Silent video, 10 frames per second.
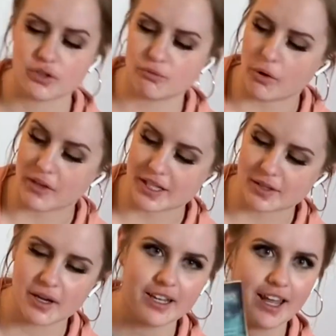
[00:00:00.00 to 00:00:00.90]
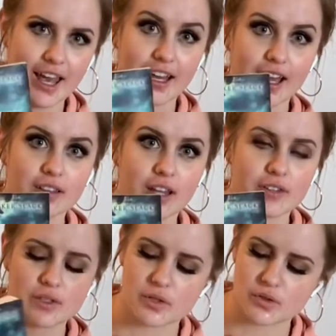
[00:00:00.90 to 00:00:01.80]
wrote this one, and I love
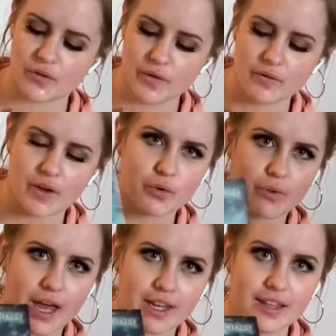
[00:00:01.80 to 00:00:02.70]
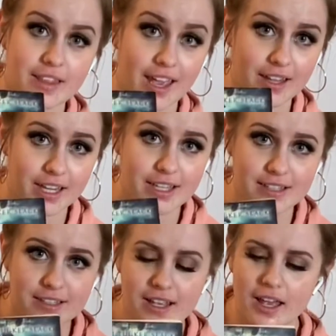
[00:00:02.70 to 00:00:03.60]
this one. So if you've never read The
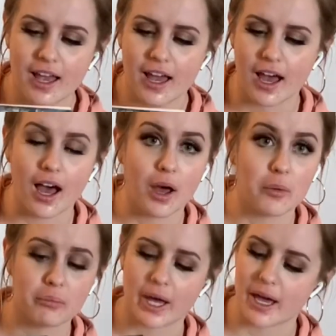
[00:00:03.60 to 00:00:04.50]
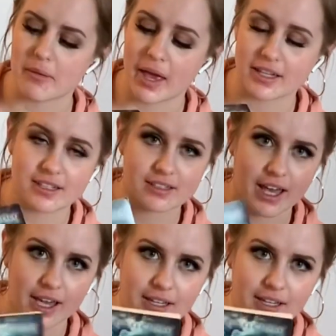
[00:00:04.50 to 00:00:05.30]
Alias by Mandy Slack,